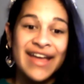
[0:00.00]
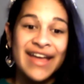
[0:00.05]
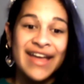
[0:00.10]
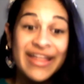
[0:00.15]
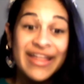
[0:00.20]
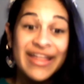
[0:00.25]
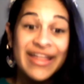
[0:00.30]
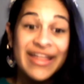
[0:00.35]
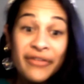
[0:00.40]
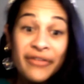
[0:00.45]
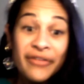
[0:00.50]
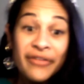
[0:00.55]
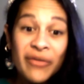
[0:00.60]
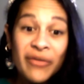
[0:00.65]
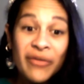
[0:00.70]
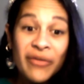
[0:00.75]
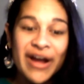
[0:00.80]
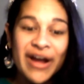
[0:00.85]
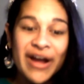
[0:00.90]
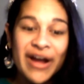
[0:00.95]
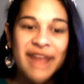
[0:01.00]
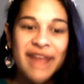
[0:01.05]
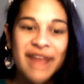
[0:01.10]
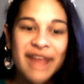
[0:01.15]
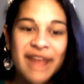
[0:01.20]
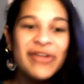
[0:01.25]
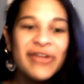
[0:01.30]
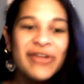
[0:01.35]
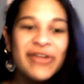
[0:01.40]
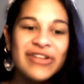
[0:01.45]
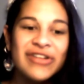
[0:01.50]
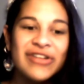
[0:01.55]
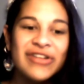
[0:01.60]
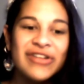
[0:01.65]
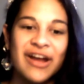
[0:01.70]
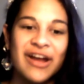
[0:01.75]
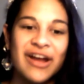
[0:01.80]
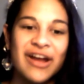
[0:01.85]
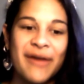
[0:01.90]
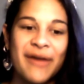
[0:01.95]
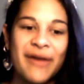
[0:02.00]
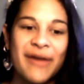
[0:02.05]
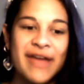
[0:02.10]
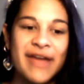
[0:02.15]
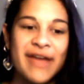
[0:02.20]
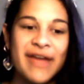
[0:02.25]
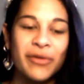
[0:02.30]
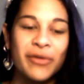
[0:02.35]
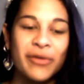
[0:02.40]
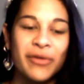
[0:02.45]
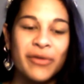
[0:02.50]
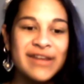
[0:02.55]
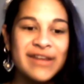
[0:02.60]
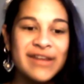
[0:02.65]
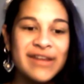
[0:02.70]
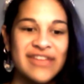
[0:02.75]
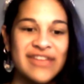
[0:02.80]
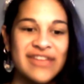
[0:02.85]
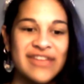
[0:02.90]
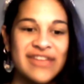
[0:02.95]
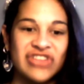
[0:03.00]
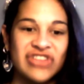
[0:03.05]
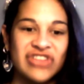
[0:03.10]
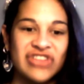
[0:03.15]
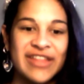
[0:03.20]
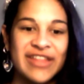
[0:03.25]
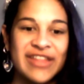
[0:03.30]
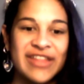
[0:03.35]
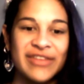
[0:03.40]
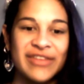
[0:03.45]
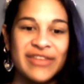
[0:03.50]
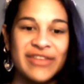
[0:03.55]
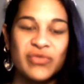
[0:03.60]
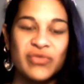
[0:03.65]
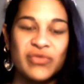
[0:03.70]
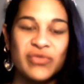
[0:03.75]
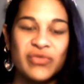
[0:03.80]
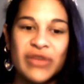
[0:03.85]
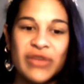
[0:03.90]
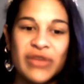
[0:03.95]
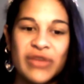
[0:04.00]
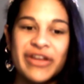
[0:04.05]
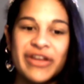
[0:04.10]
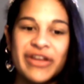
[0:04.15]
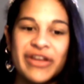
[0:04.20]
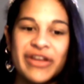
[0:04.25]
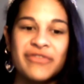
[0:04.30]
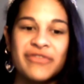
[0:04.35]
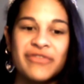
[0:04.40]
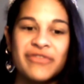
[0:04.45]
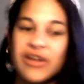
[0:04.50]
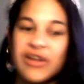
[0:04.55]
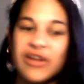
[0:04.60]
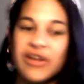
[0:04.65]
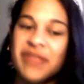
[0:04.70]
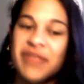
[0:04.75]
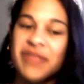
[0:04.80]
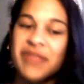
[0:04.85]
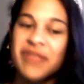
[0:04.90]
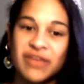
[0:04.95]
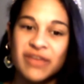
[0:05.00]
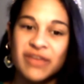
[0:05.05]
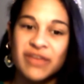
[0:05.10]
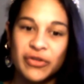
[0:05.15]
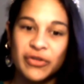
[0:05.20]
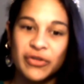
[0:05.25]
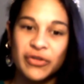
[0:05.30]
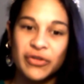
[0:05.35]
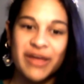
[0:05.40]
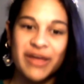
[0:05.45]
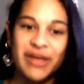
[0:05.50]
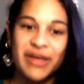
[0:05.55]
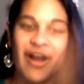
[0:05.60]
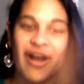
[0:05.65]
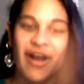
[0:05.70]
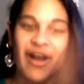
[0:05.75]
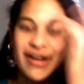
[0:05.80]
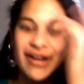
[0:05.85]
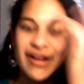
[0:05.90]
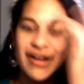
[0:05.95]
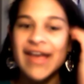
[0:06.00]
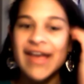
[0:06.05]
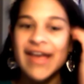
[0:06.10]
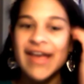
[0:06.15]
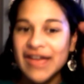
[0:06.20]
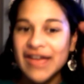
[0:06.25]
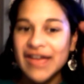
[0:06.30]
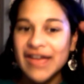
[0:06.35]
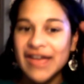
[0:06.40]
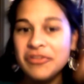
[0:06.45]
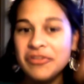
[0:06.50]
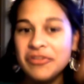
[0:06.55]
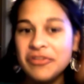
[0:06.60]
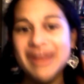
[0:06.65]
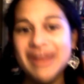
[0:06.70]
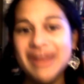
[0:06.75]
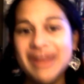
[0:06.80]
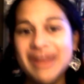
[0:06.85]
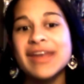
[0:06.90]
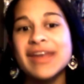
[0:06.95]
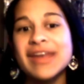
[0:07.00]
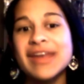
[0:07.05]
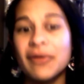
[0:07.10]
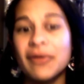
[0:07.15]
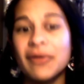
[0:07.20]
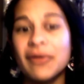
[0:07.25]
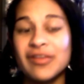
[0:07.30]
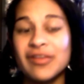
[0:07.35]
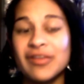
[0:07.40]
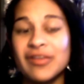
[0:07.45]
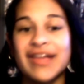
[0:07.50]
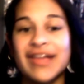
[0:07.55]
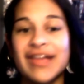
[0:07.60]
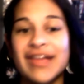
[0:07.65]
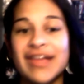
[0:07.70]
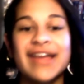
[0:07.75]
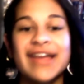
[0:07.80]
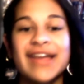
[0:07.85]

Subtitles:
Hello everyone, I'm here to talk about an organization that is very, very meaningful to my heart and to many MAM girls alike.